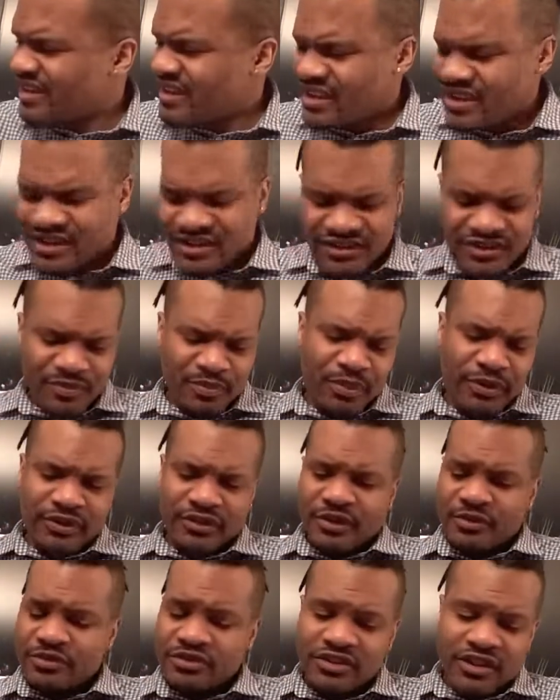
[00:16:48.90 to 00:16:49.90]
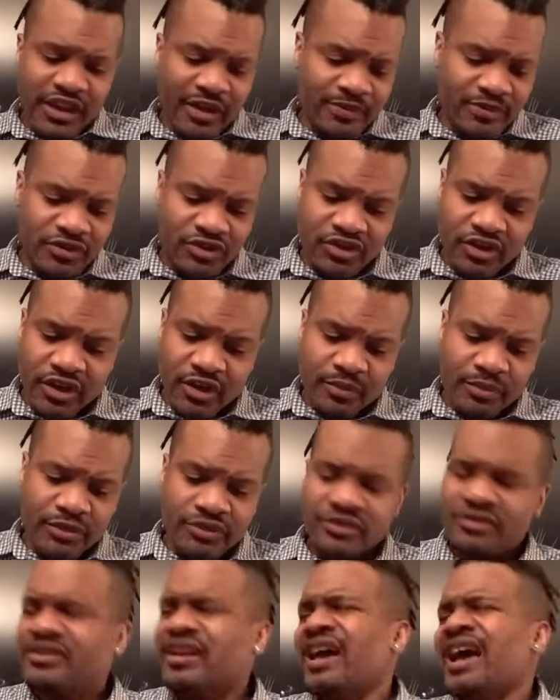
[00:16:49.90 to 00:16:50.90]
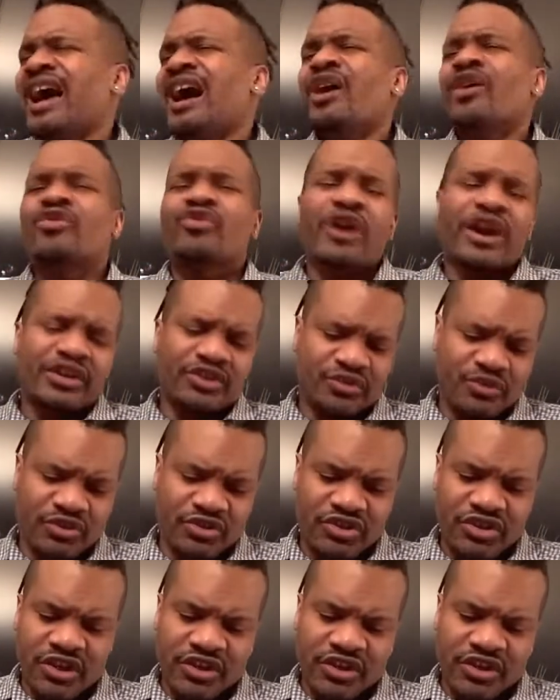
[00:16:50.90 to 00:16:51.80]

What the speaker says: She picked up Sam's checkbook. She's like, I'll write you a check.